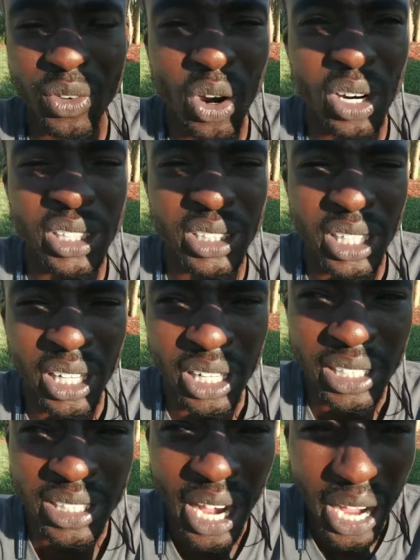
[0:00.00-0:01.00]
far as
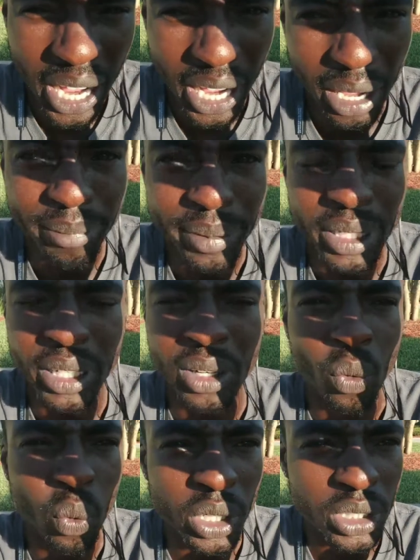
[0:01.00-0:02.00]
time
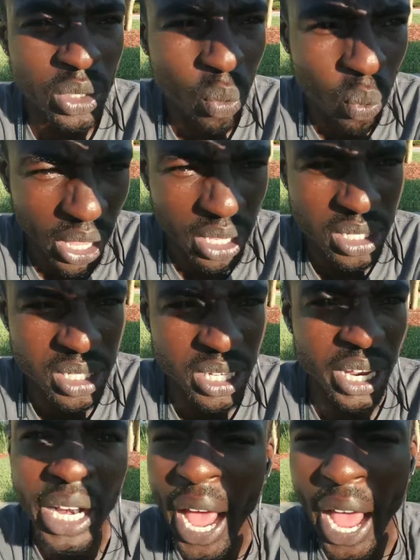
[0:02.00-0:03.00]
and what's a waste
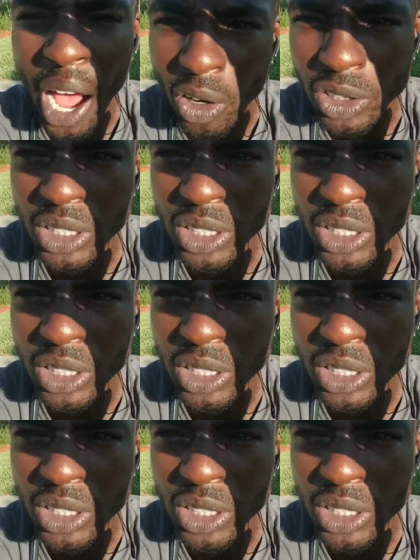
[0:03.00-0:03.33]
and how